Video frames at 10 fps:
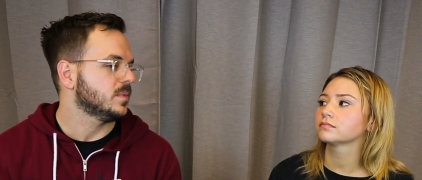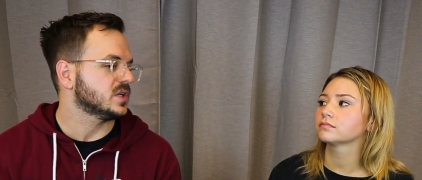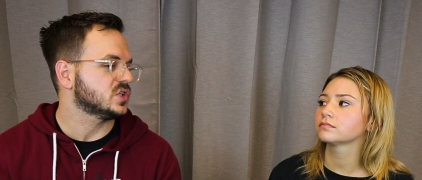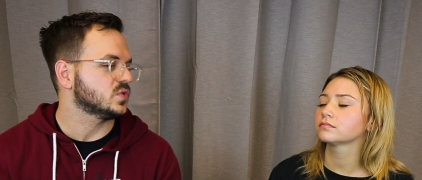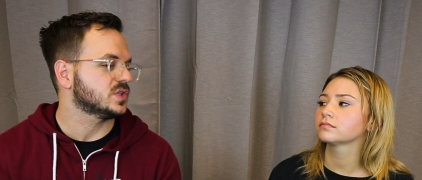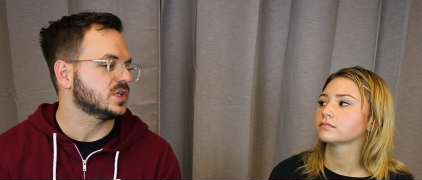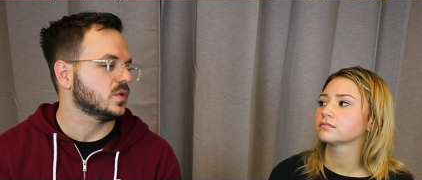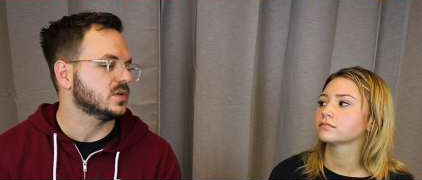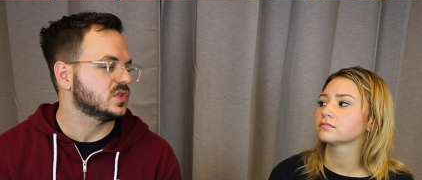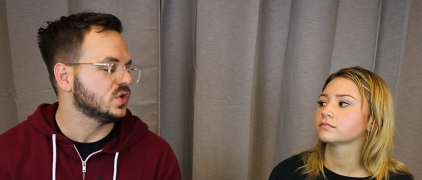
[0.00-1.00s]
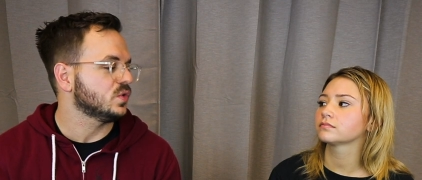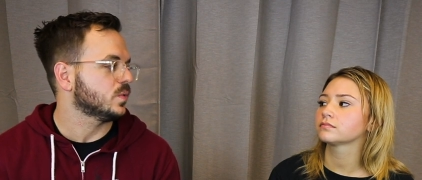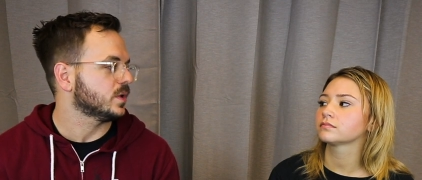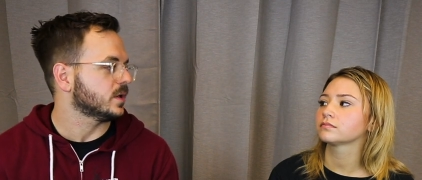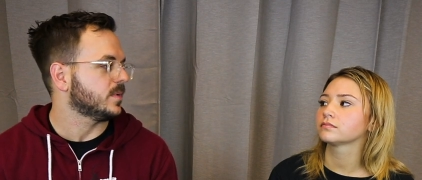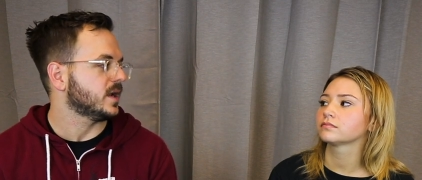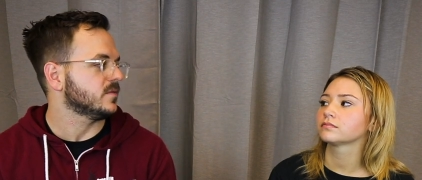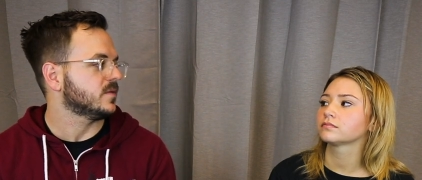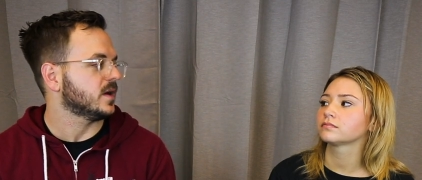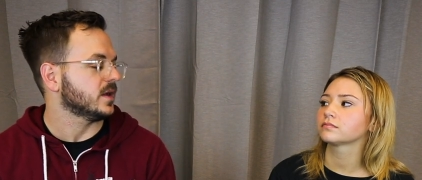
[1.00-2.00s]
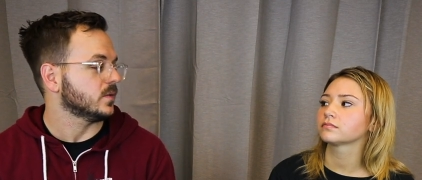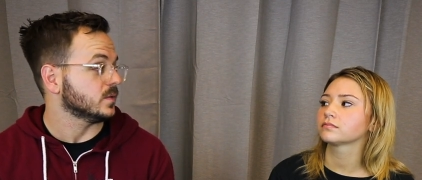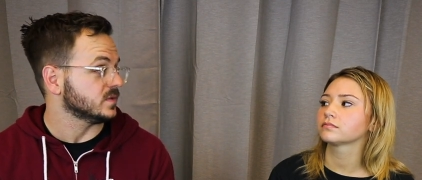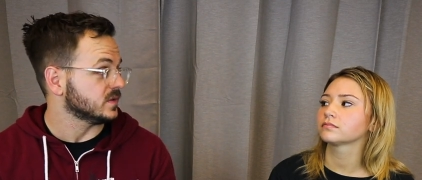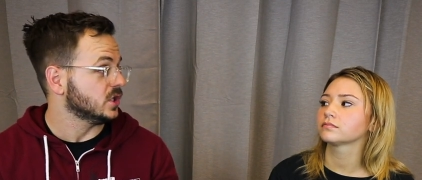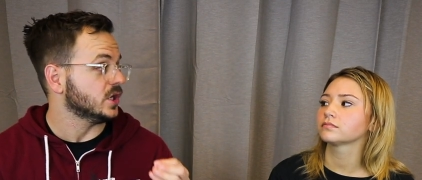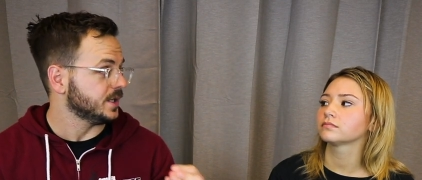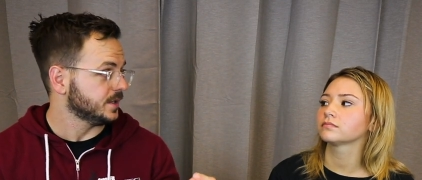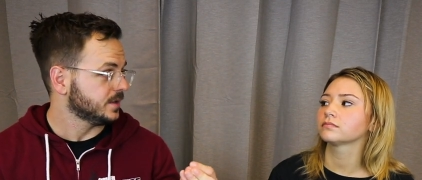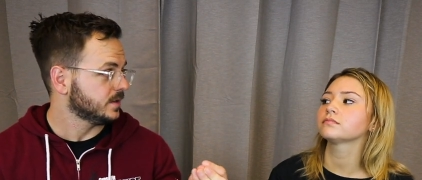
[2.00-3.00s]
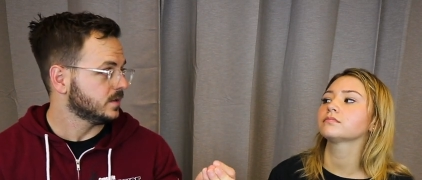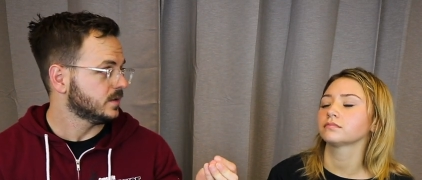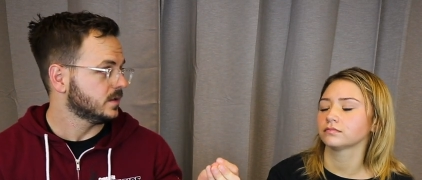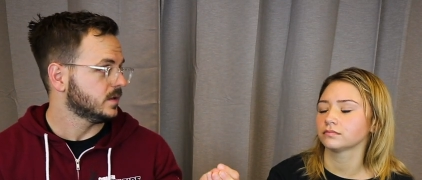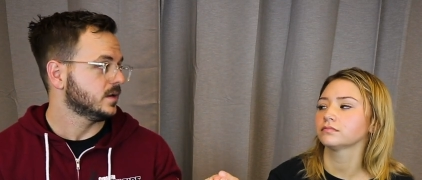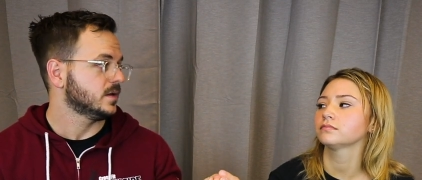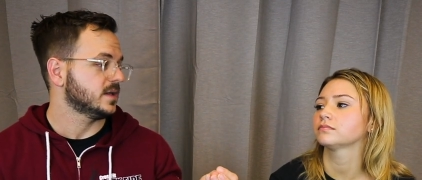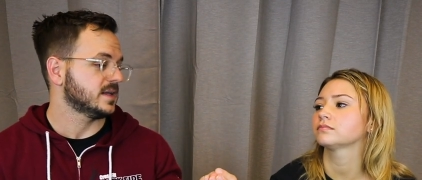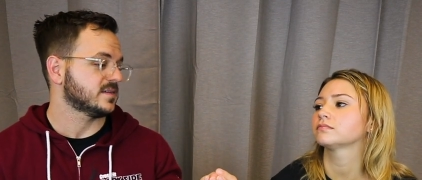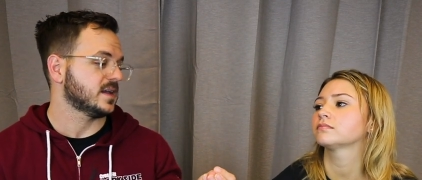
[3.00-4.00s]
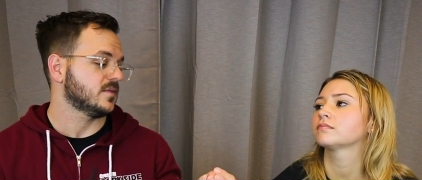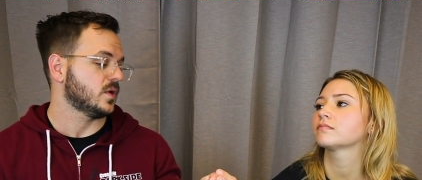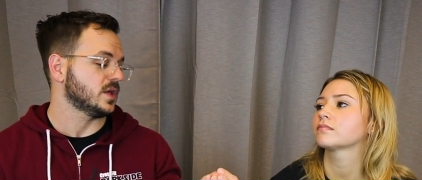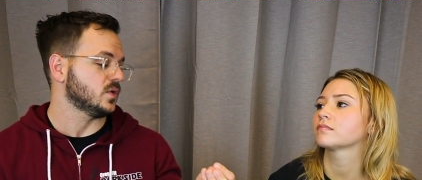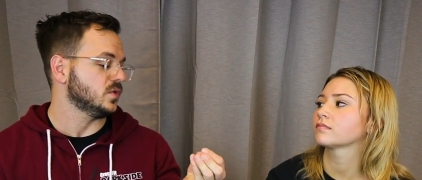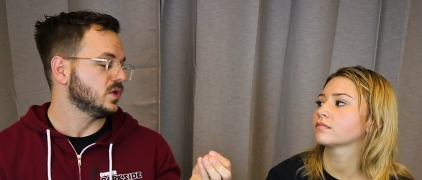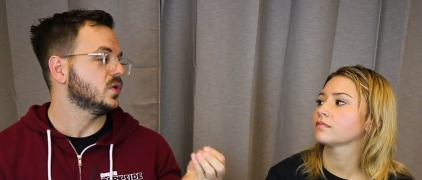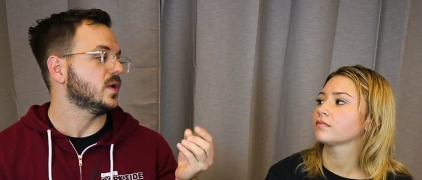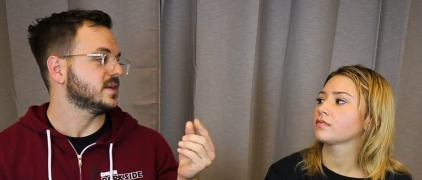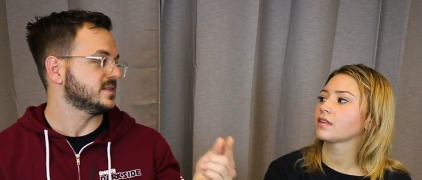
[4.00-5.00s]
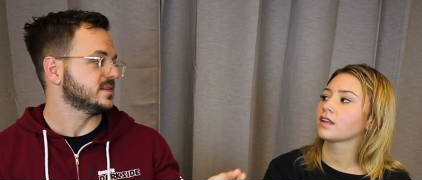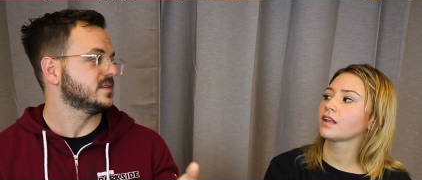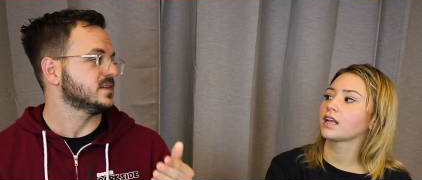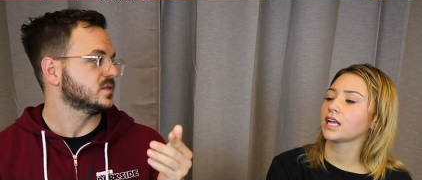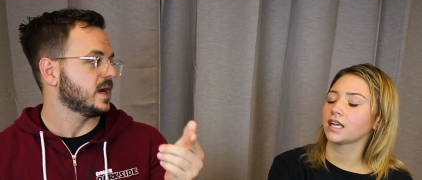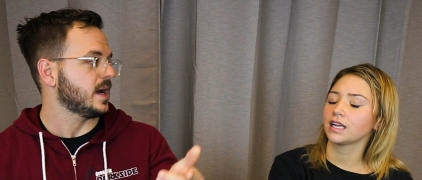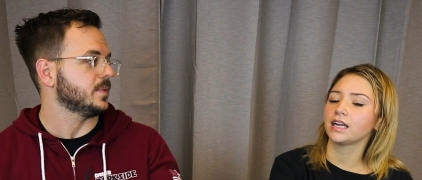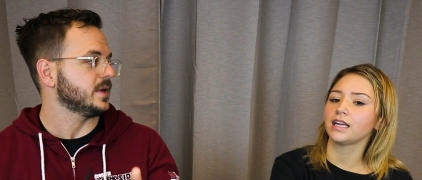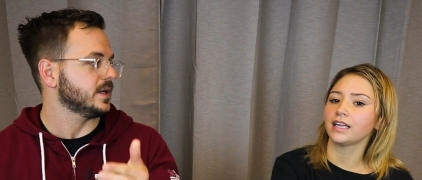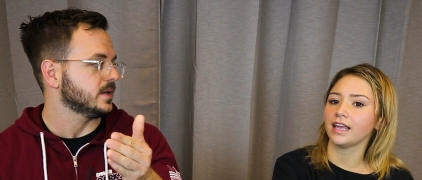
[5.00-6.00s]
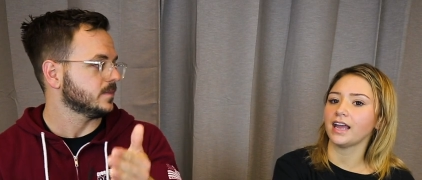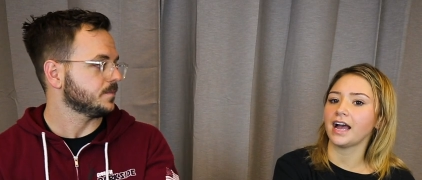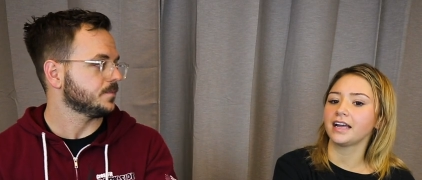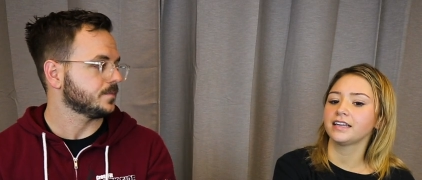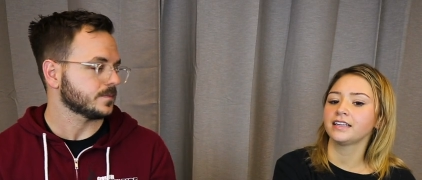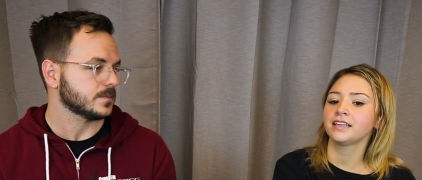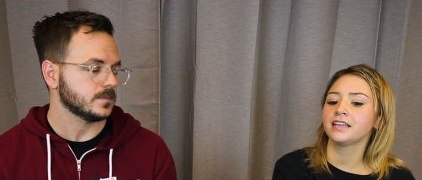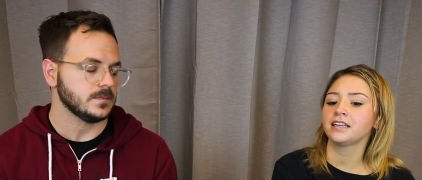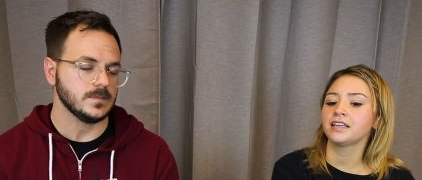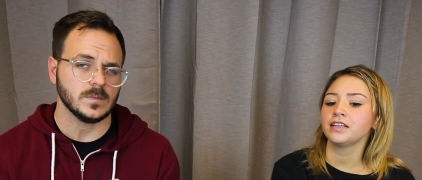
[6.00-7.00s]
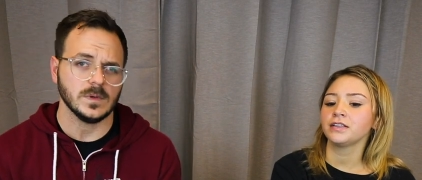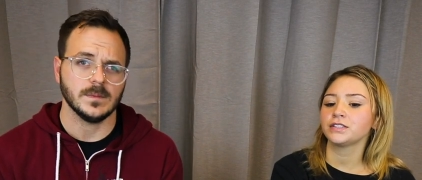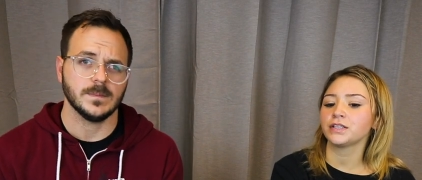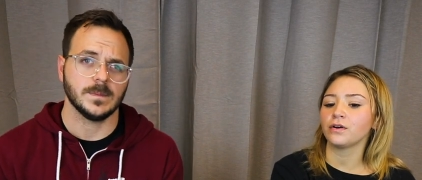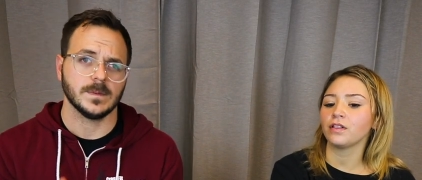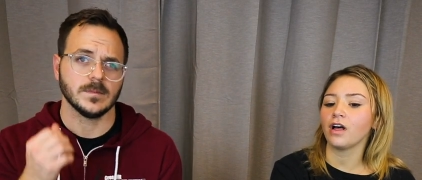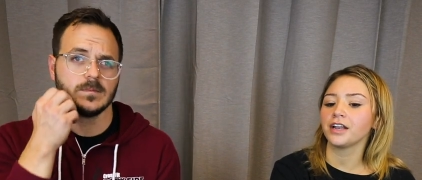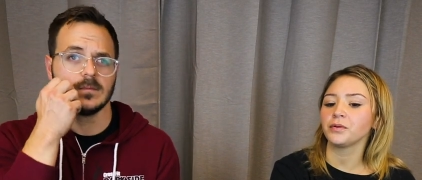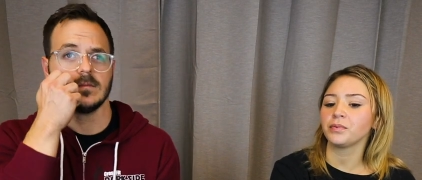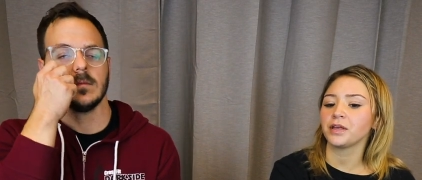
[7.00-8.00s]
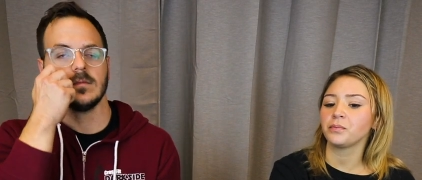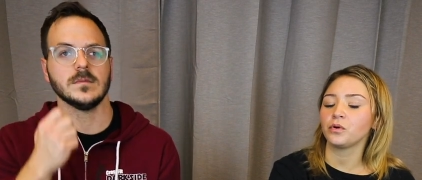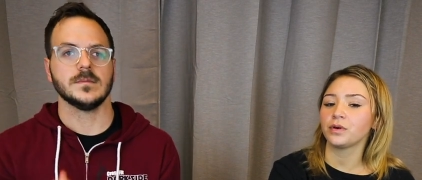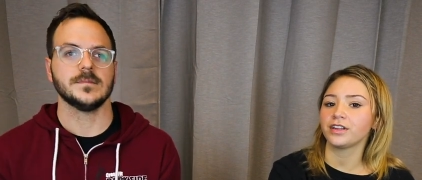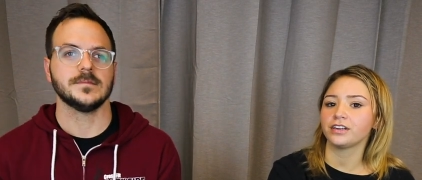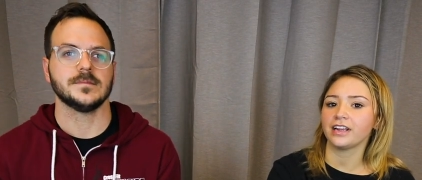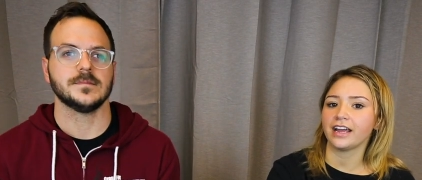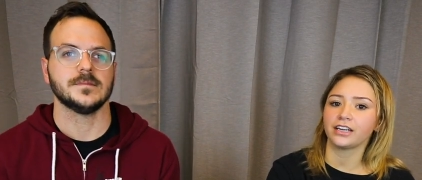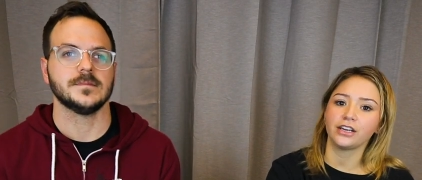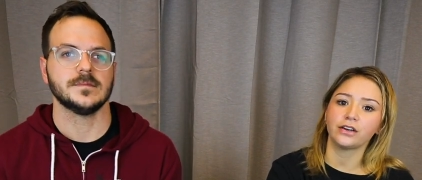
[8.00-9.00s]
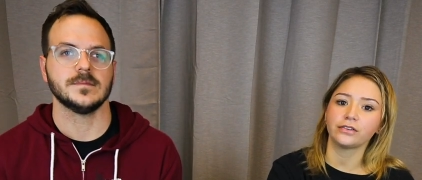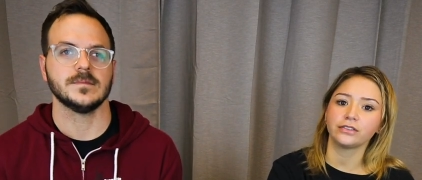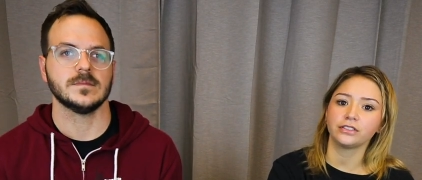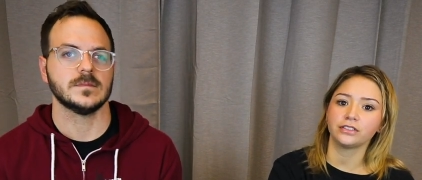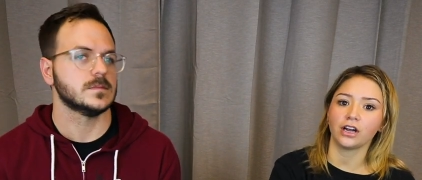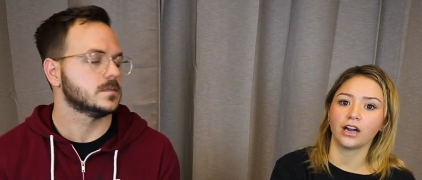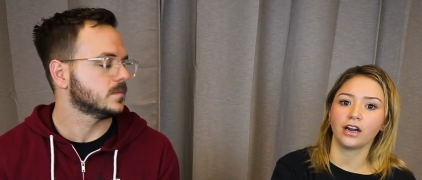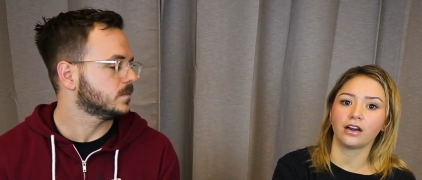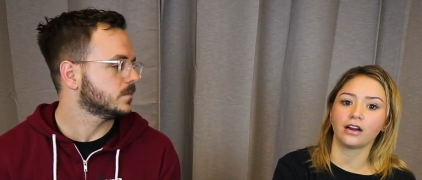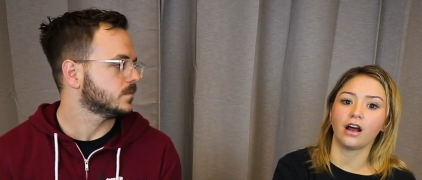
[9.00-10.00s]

Speaker 1: because you were so in tune with what your body felt like when it was good. Mm-hmm. That's kind of why you knew as these things were happening.
Speaker 2: Yeah. So a lot of people, when they're diagnosed, are